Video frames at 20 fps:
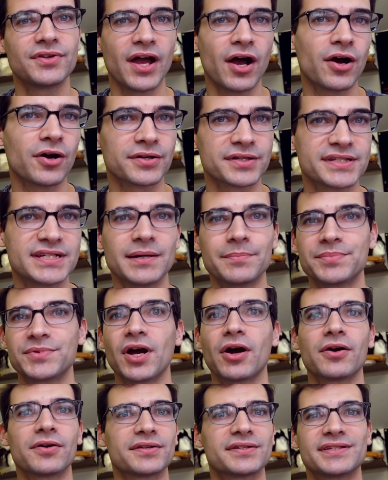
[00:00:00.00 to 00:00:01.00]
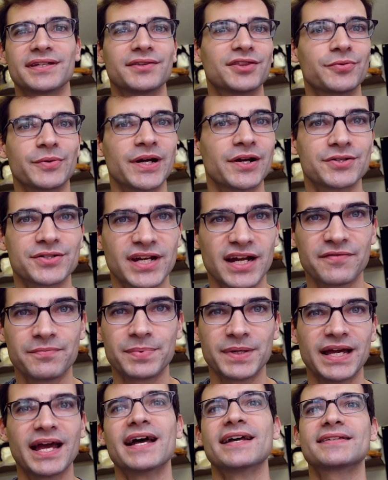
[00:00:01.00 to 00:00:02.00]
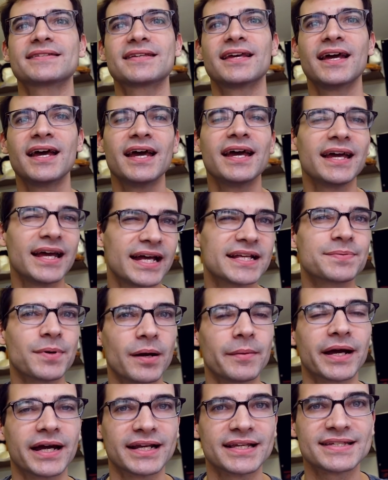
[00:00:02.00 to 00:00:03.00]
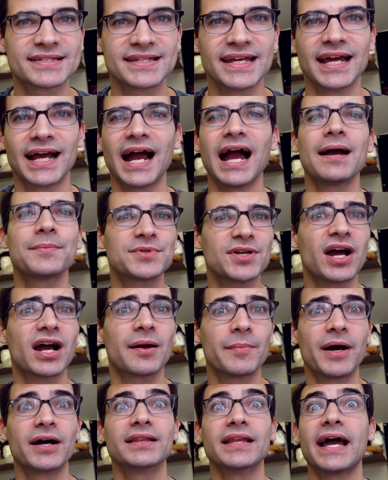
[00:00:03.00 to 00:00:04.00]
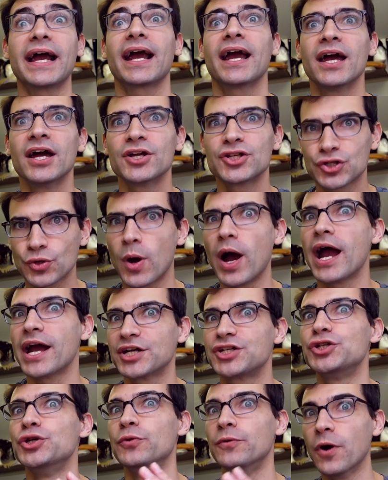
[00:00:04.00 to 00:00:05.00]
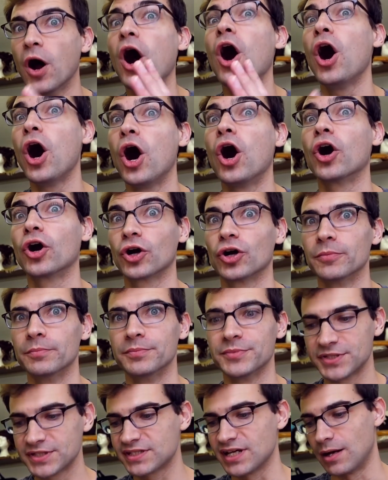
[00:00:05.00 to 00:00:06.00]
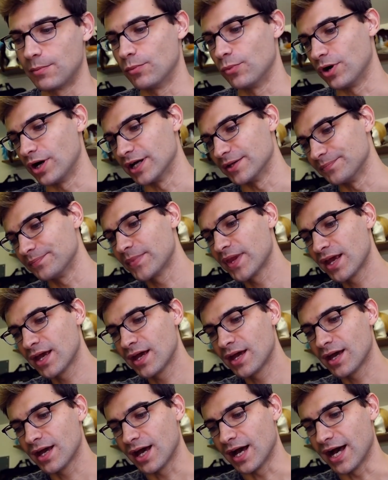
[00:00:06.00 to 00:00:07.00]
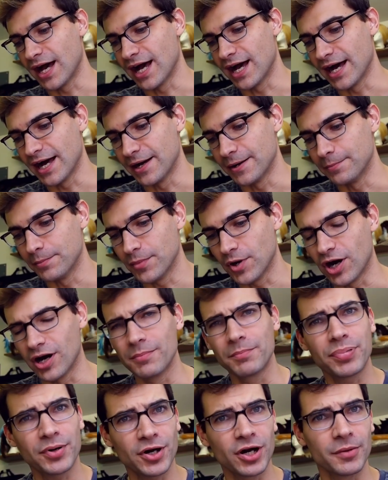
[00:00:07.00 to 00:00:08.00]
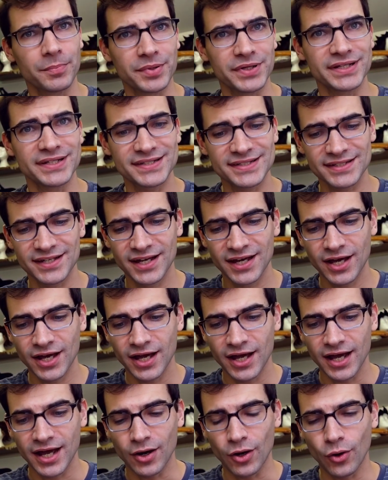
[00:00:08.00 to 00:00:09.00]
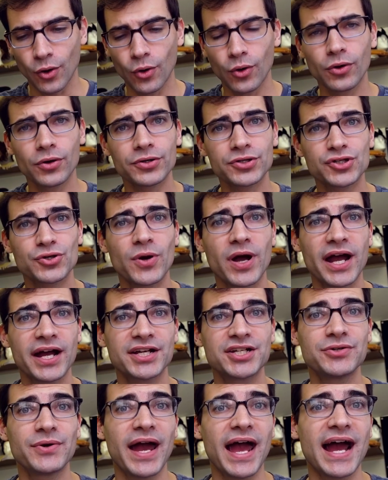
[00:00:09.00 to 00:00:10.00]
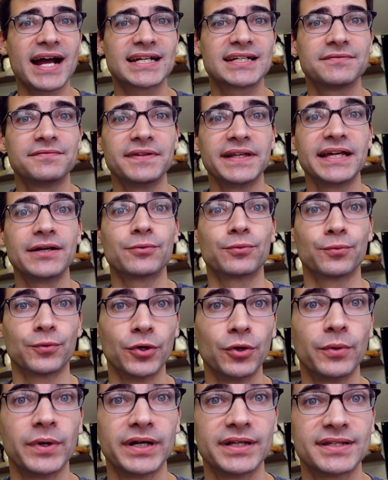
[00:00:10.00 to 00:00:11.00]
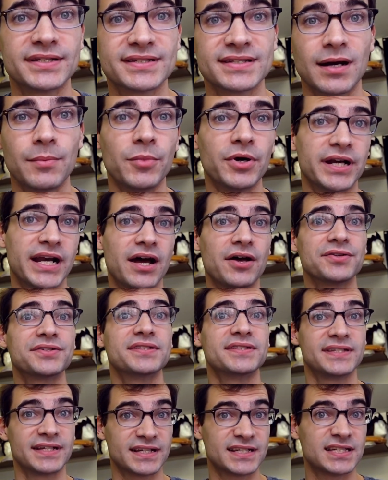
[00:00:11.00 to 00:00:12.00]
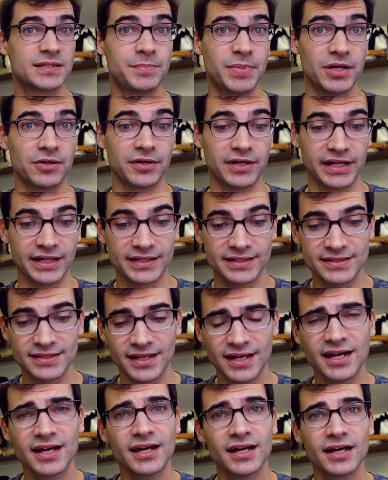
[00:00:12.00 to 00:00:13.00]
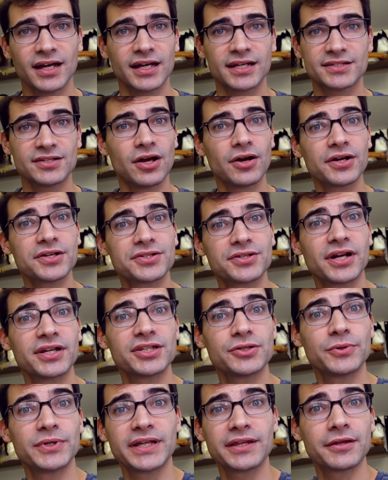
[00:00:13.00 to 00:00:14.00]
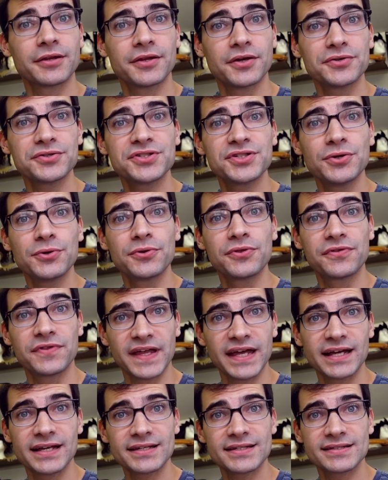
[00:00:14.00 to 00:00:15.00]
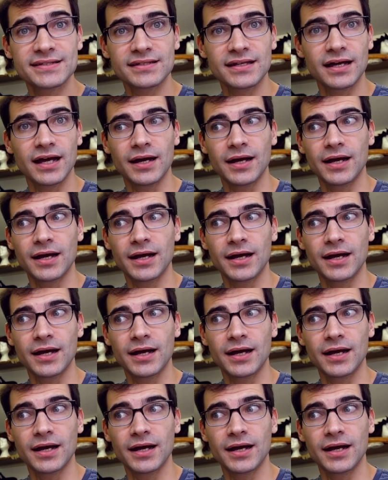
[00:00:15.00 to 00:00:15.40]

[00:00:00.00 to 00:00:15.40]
hard tip darts at 300 FPS, it's probably gonna sting. I'm talking about like trying to harm someone on purpose, or trying to actively ruin someone else's experience. As long as you're not doing either of those two things